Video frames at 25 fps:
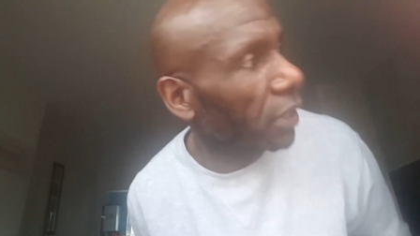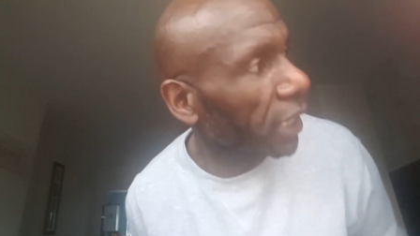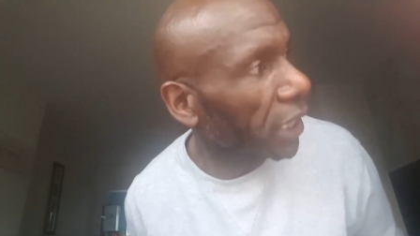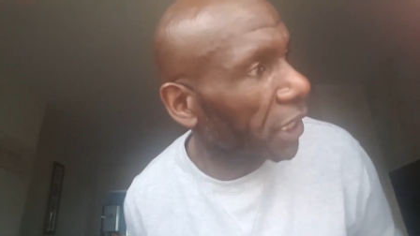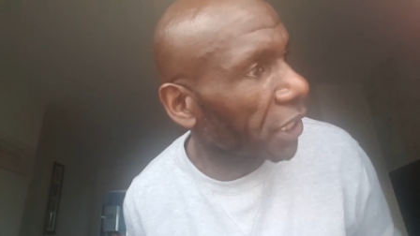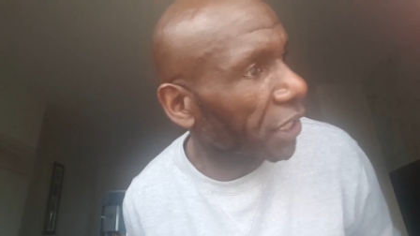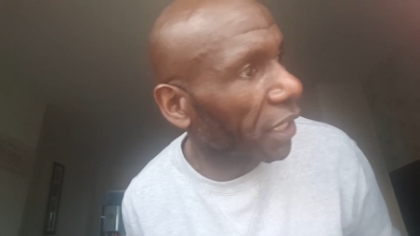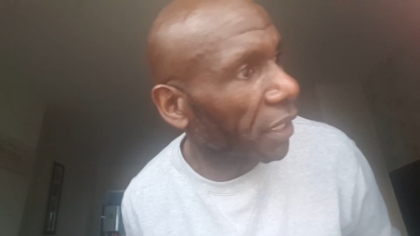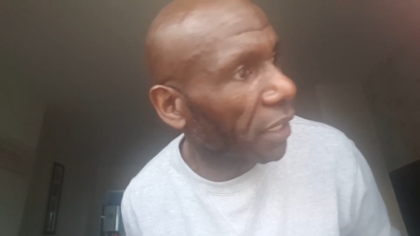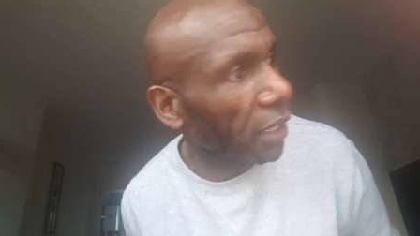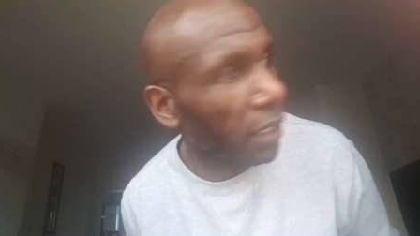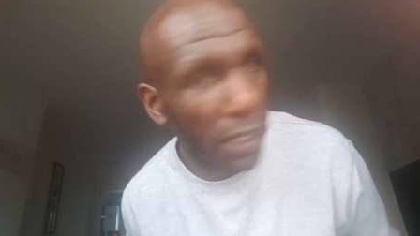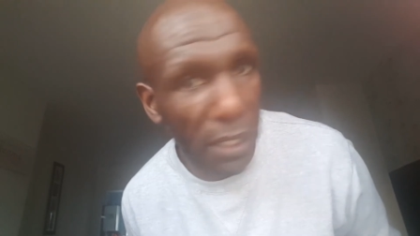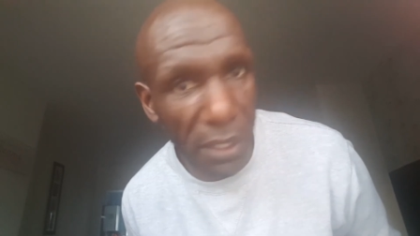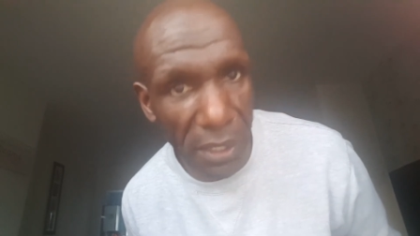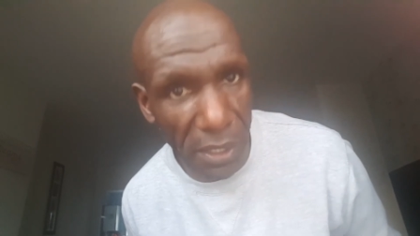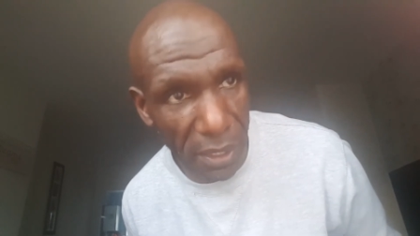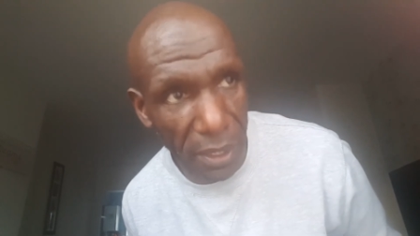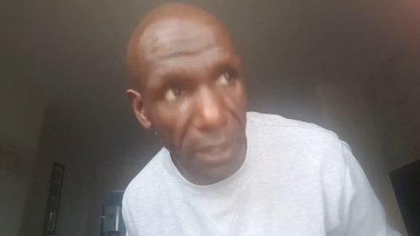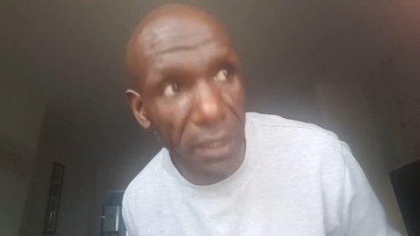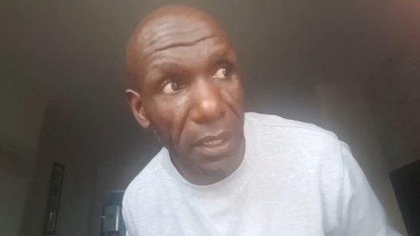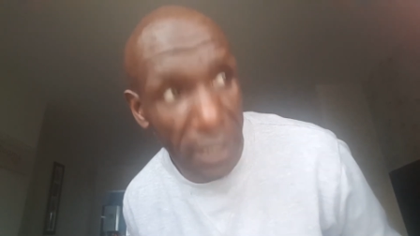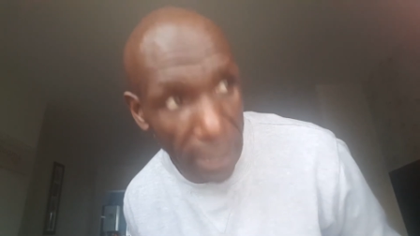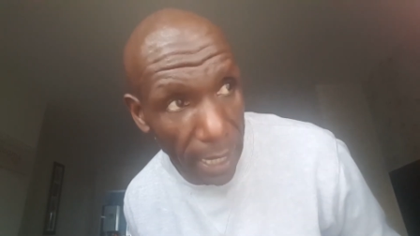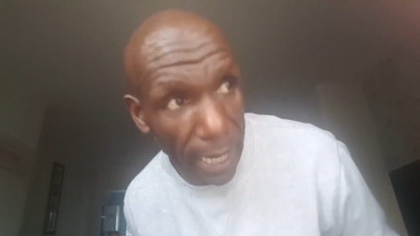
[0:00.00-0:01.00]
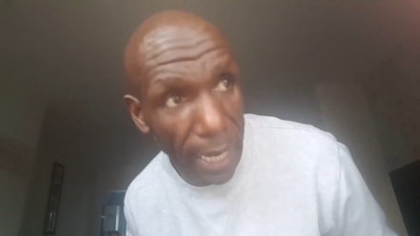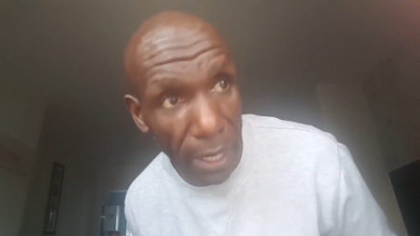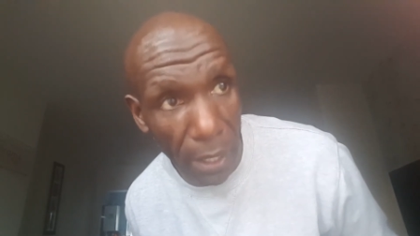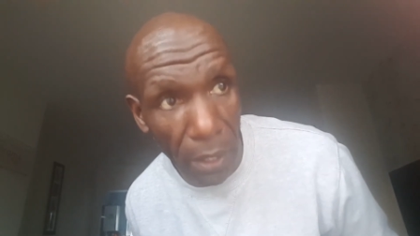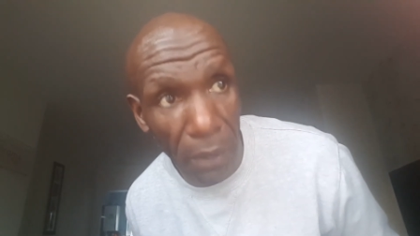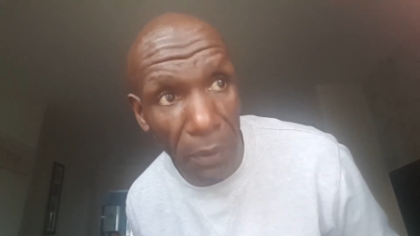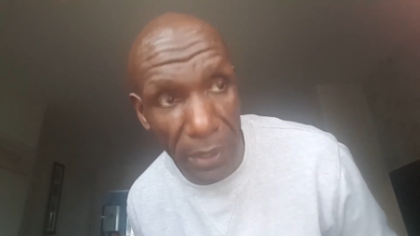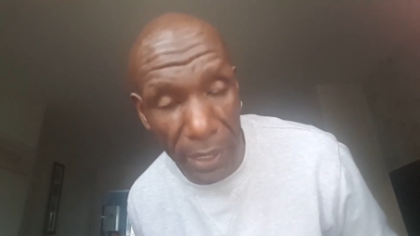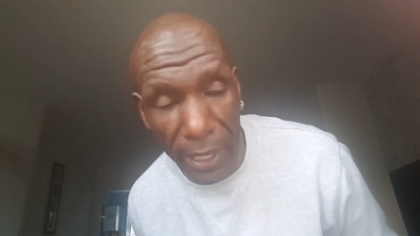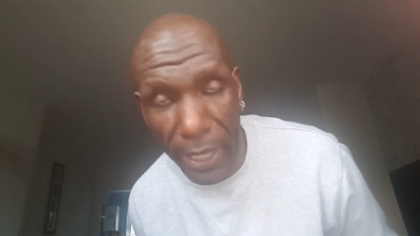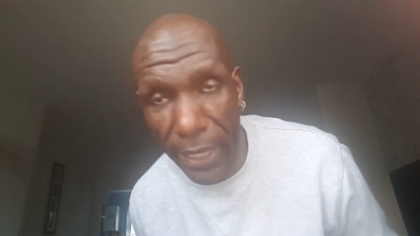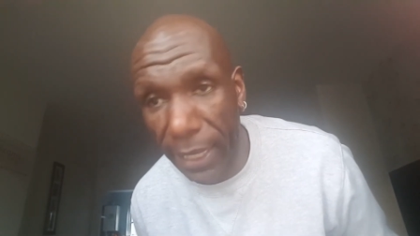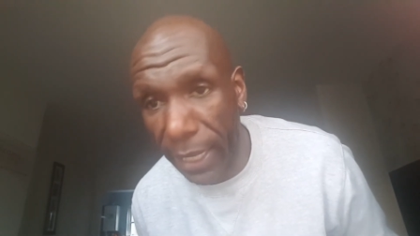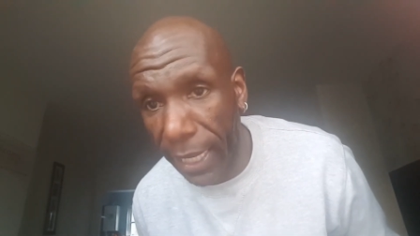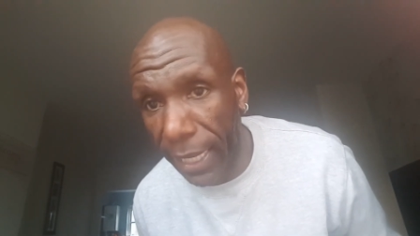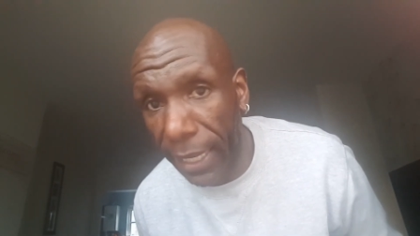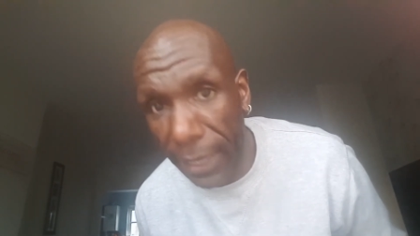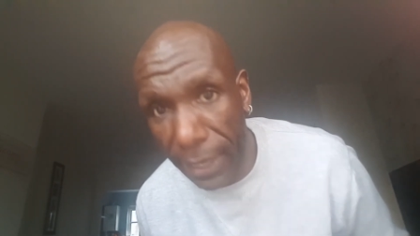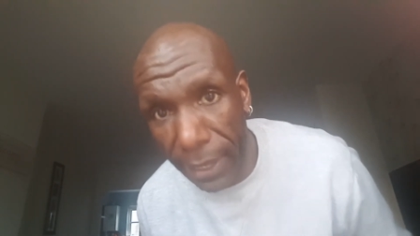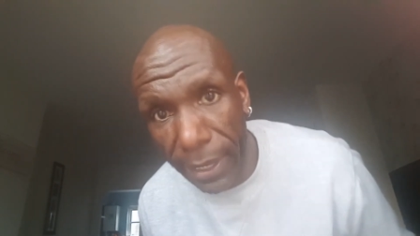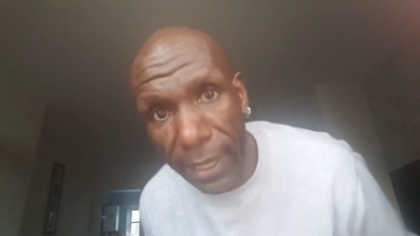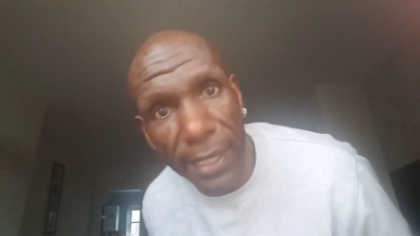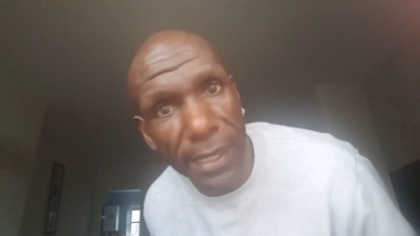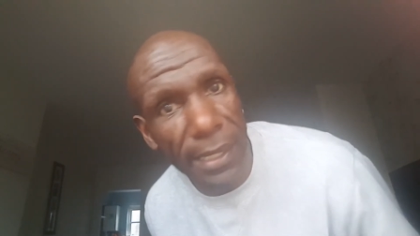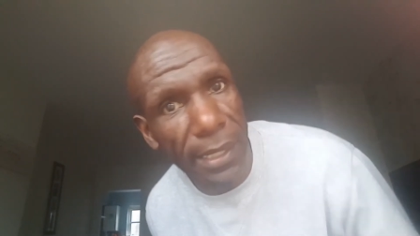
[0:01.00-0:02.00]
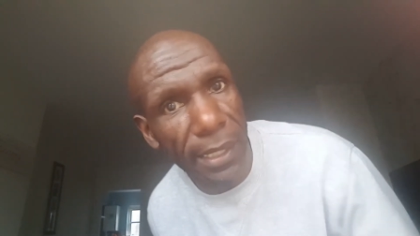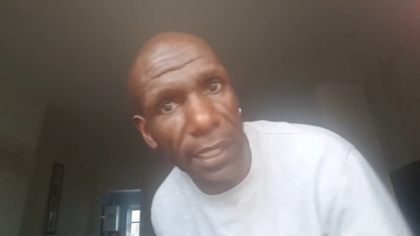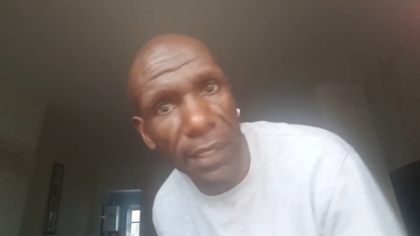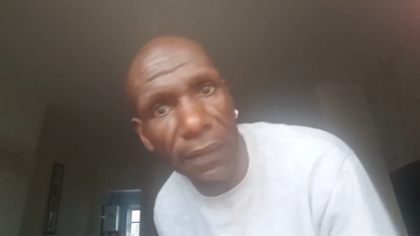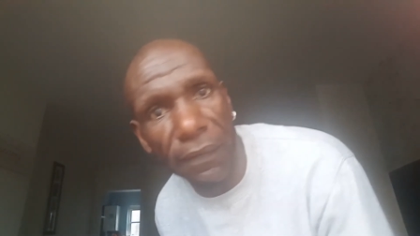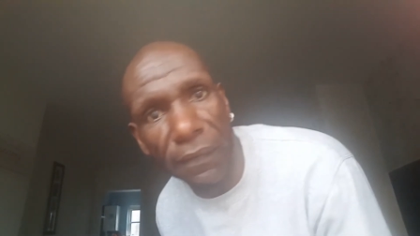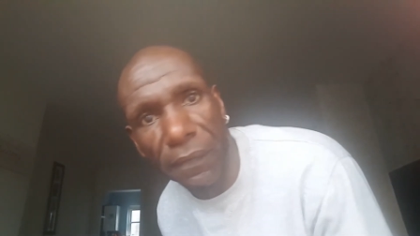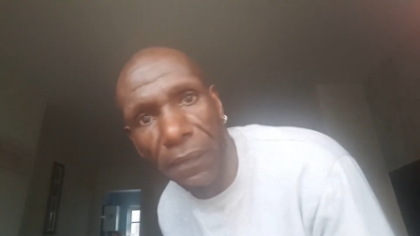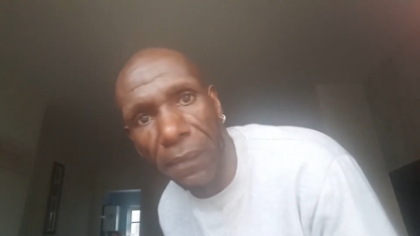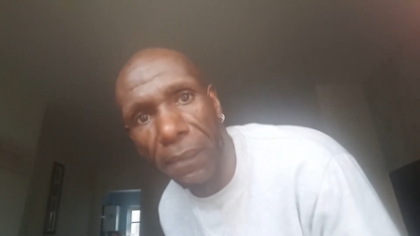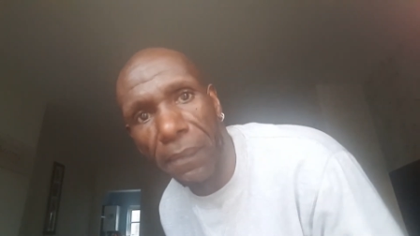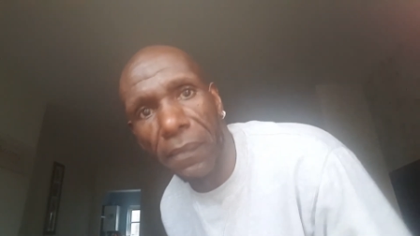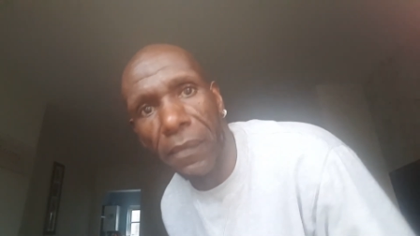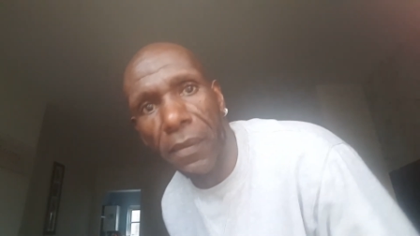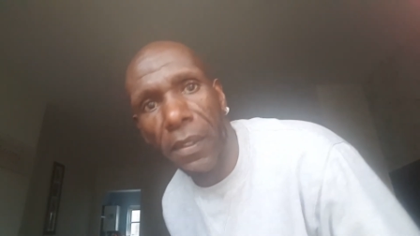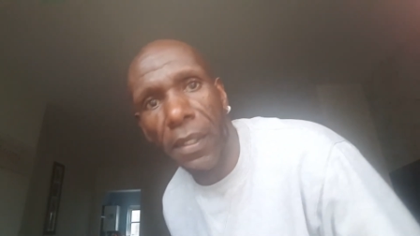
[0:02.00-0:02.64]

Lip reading: each other and you think, yeah, okay, yeah, let's leave.